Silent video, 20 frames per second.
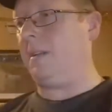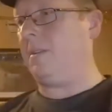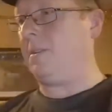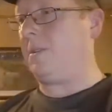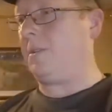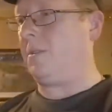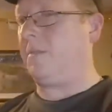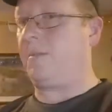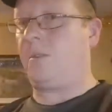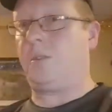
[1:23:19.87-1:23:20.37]

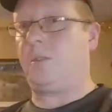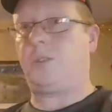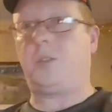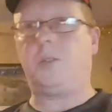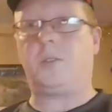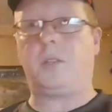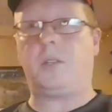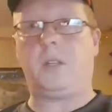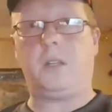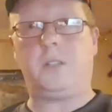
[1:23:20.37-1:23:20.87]
so I've got two
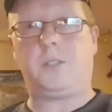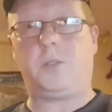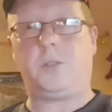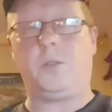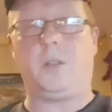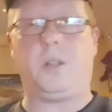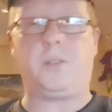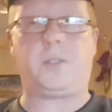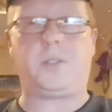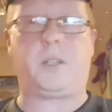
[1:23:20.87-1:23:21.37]

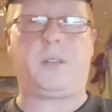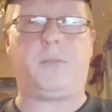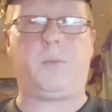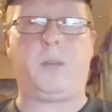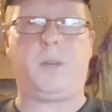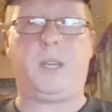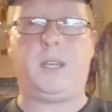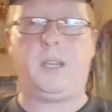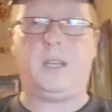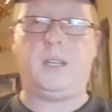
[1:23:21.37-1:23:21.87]
of those to give
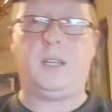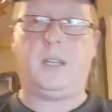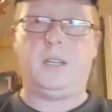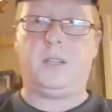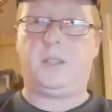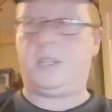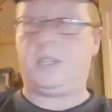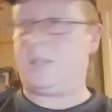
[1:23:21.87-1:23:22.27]
away. This